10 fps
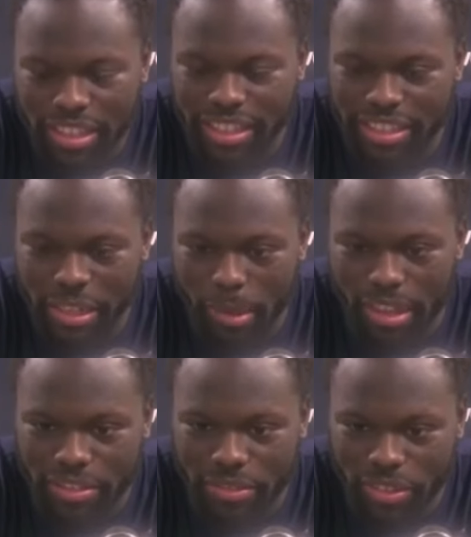it's an
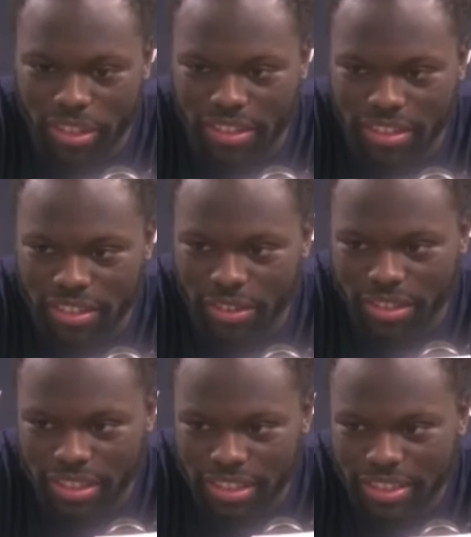amazing feeling. So I'm
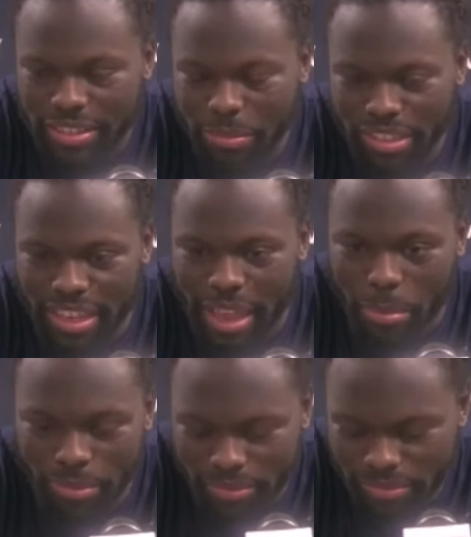just happy.